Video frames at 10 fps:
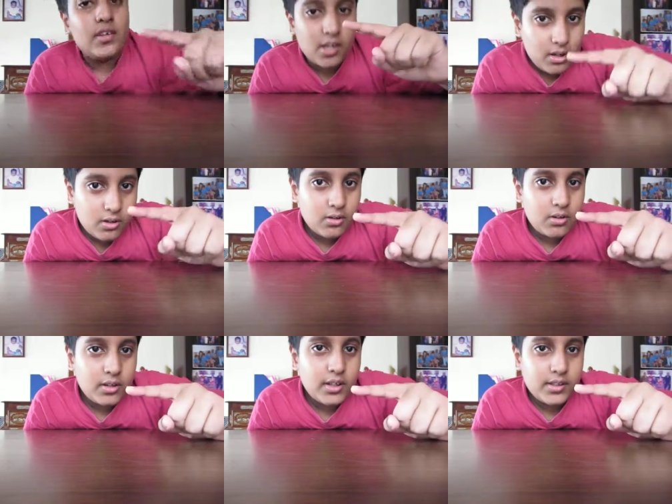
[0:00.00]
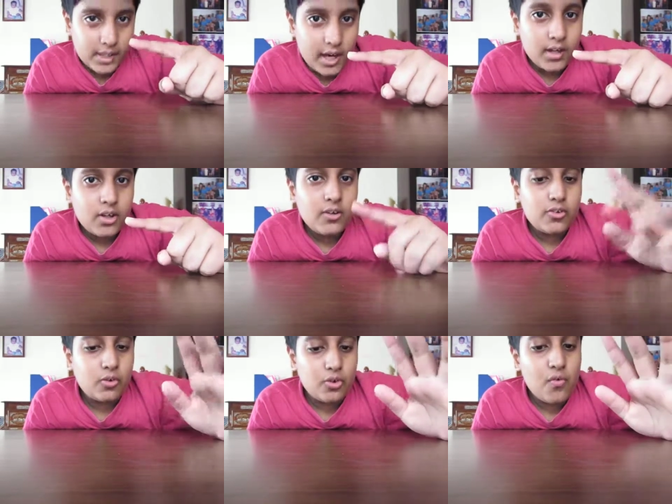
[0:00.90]
here. Yeah,
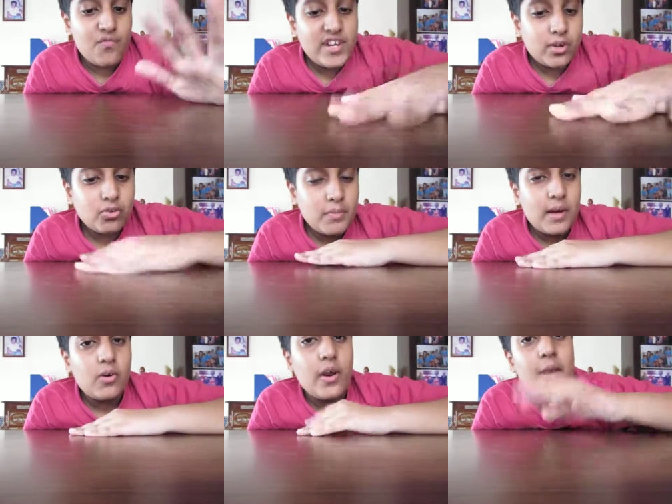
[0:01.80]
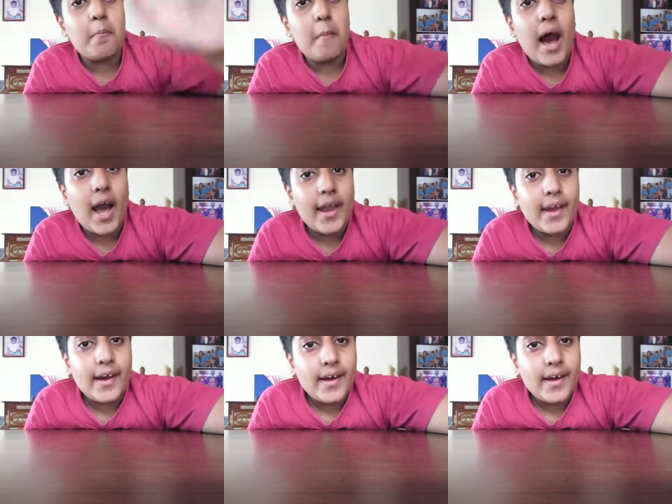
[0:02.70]
so new video tomorrow and bye.